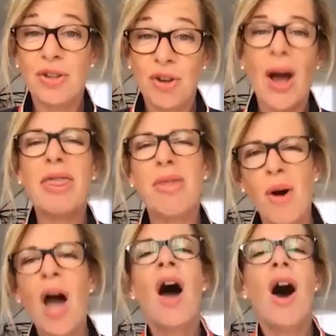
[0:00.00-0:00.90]
You know, I
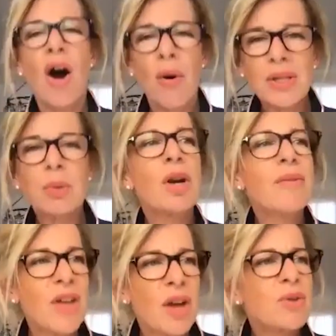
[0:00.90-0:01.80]
thought, oh, it's one of
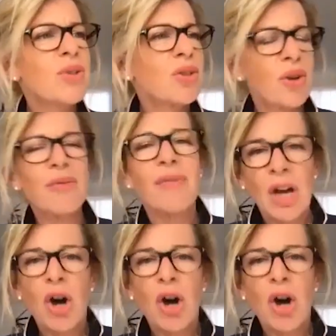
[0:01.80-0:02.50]
those sort of